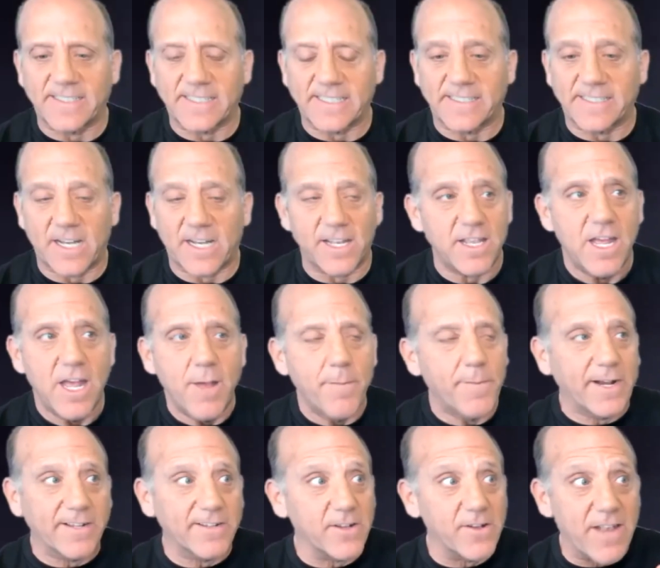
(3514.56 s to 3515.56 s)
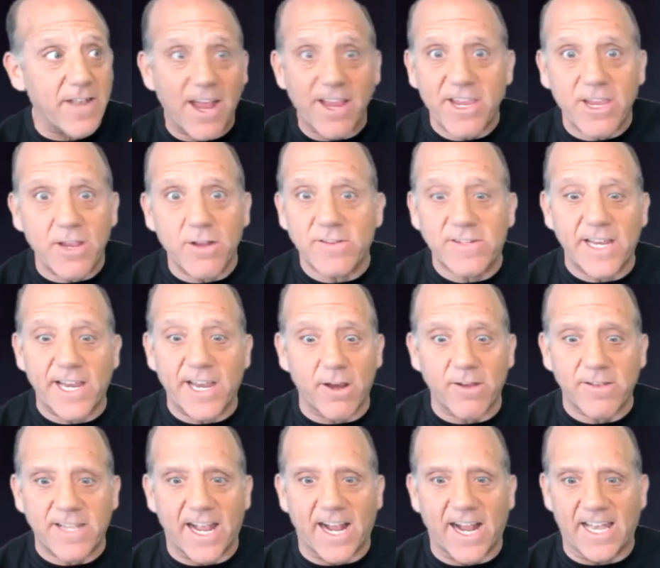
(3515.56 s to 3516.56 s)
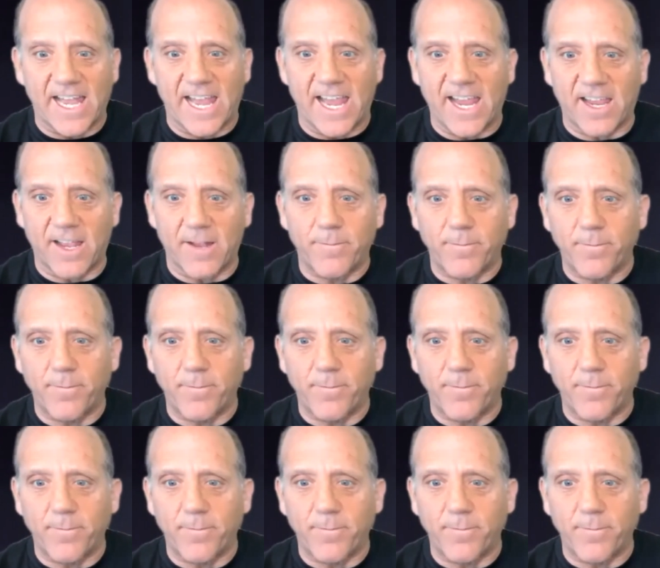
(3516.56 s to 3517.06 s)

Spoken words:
of the sun? Because they're not using your technique.